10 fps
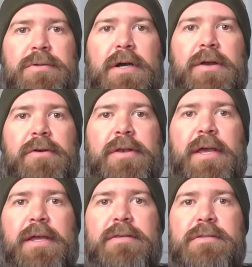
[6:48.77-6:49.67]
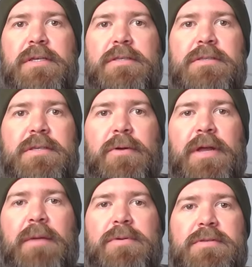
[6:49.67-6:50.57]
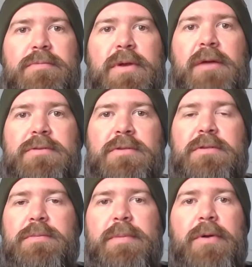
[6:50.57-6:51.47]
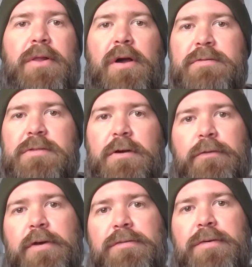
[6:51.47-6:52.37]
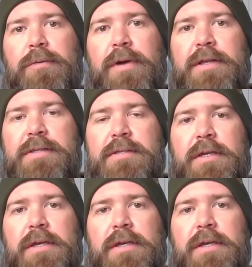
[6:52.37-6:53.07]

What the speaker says: to 100 days and then see what happens. Perhaps it'll be my lifestyle forever. We'll wait and